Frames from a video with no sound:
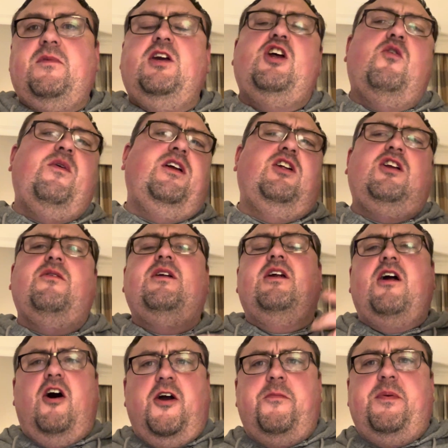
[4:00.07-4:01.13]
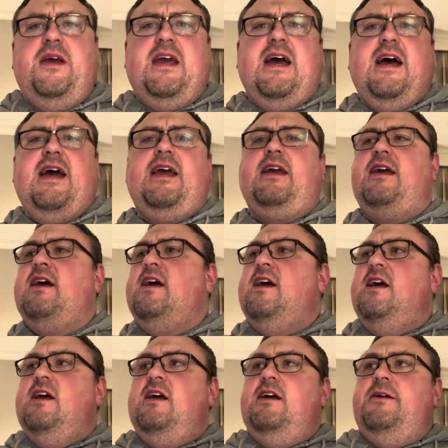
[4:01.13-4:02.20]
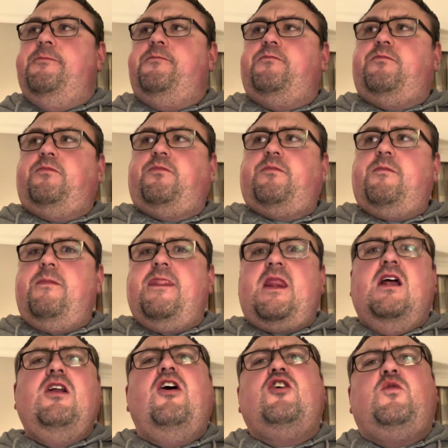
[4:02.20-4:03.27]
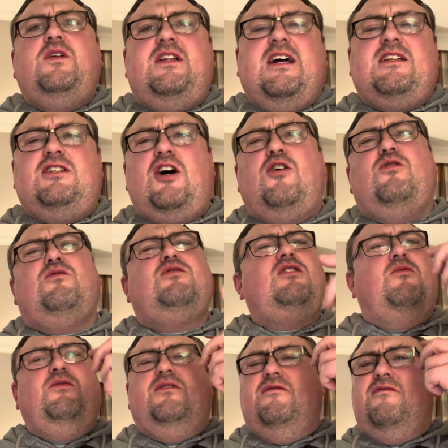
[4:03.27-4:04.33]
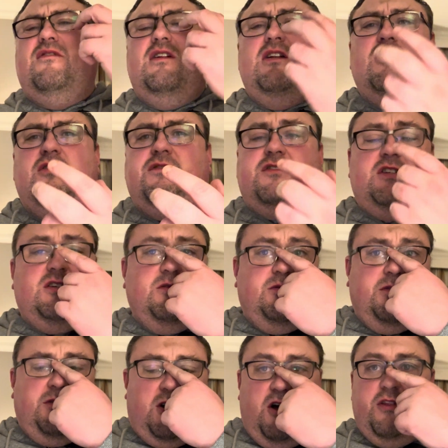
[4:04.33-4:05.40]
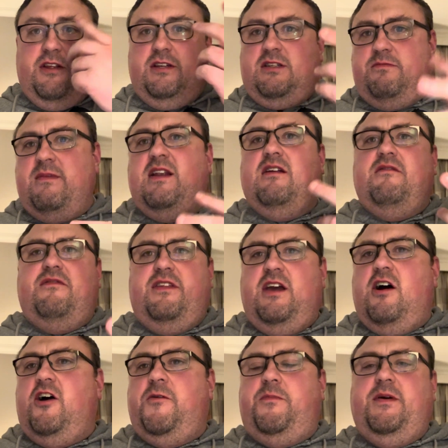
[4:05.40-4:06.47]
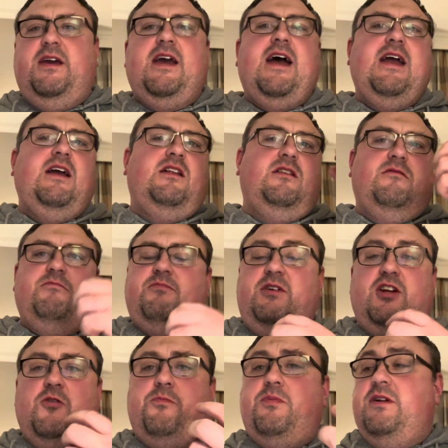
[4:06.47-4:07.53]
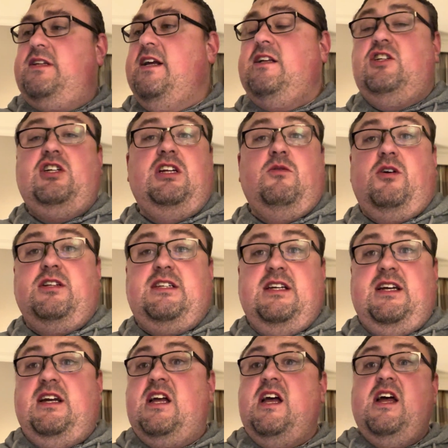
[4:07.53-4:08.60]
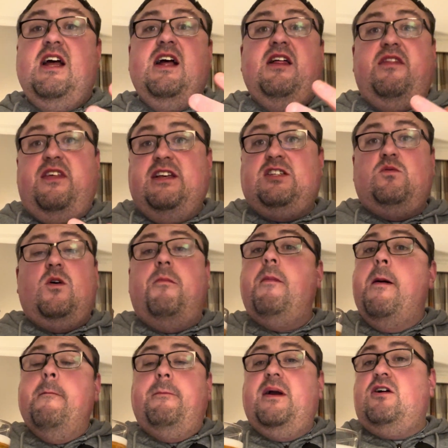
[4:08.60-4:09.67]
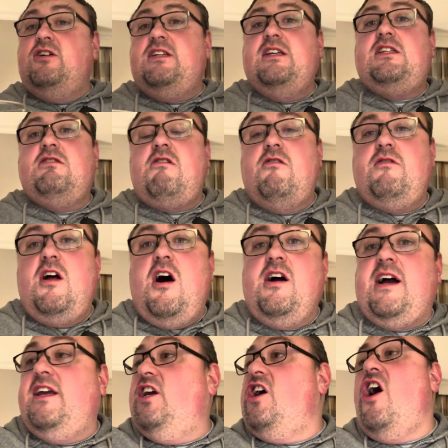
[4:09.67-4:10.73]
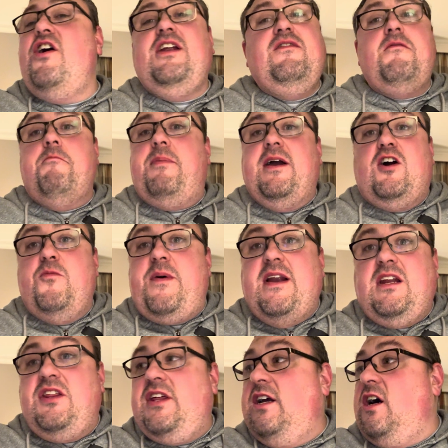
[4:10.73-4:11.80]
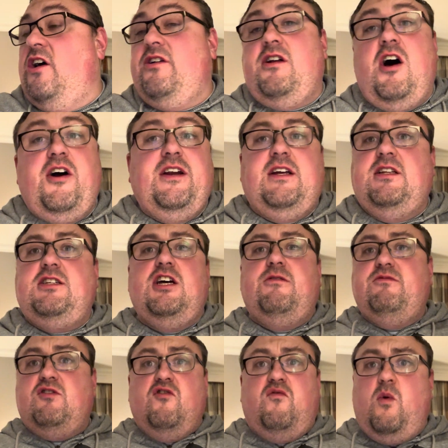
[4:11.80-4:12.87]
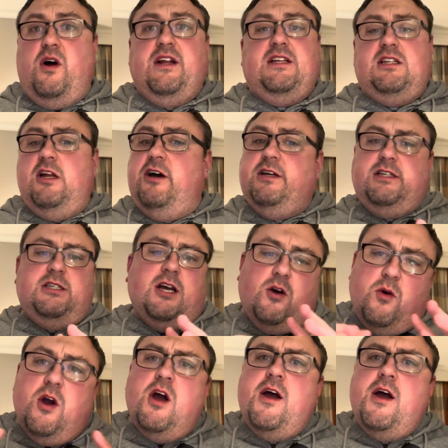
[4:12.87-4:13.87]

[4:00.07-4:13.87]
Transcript: you're doing an IPA, like with that Toast, I would have loved to have got the smell of the IPA and, potentially what's in it. This one, because it's their own lager, you can't even pick up anything online in terms of what it's like. So